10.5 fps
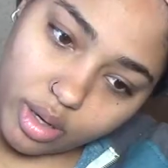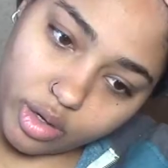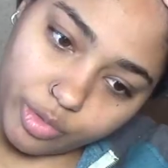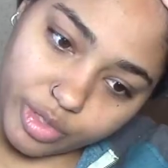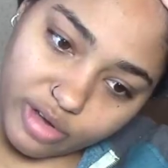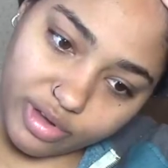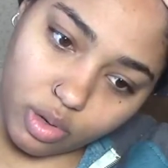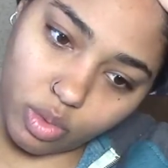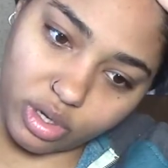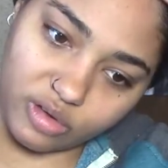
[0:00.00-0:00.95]
Hope you're having
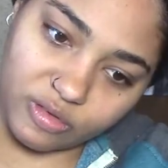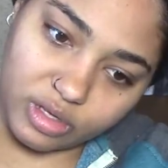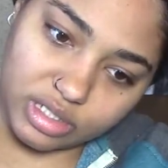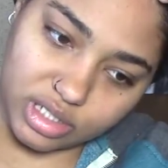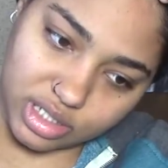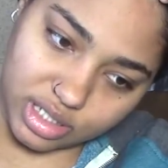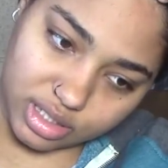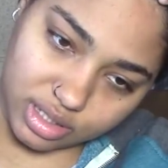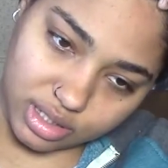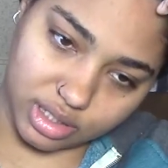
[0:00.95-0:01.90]
a wonderful
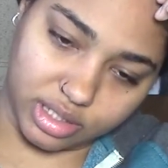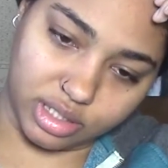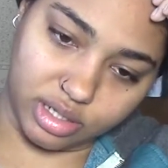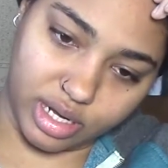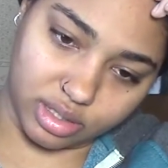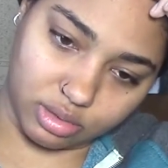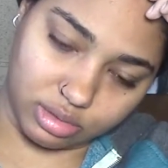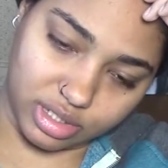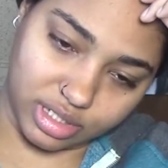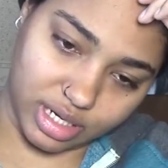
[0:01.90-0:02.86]
existence, unless you're an asshole.
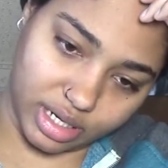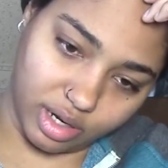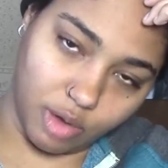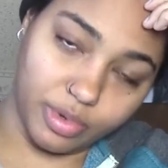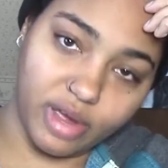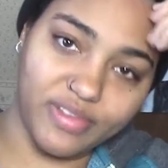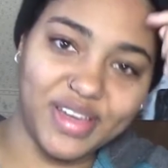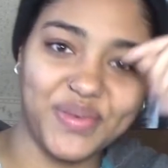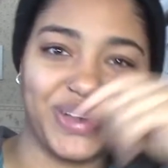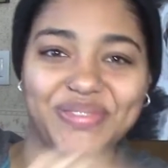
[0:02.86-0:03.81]
Just kidding. Hope you're having
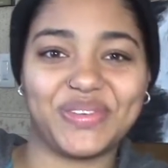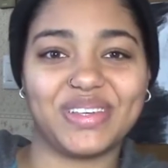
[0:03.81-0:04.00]
a wonderful